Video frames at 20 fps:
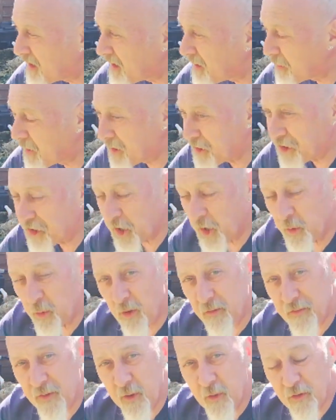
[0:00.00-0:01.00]
I might show you
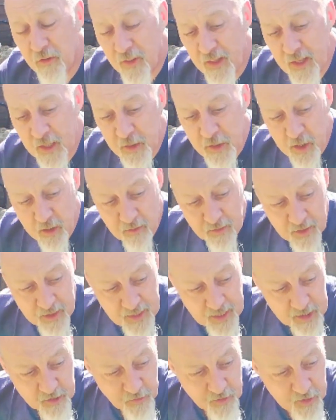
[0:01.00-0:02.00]
a few things over the
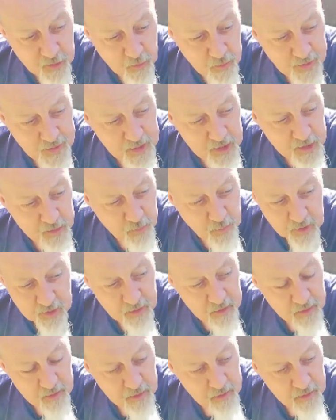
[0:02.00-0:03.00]
next few weeks, but
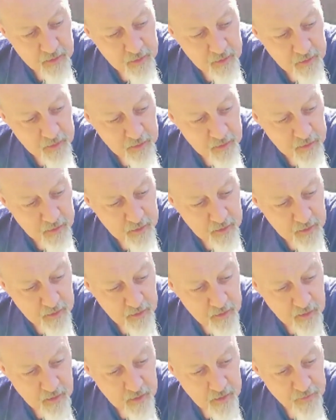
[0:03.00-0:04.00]

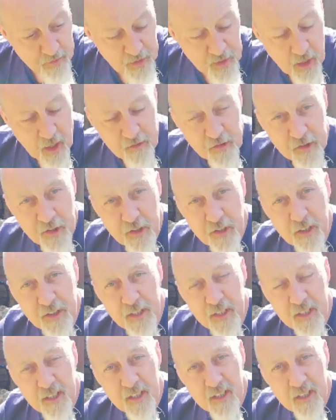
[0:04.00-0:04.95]
the Life's Good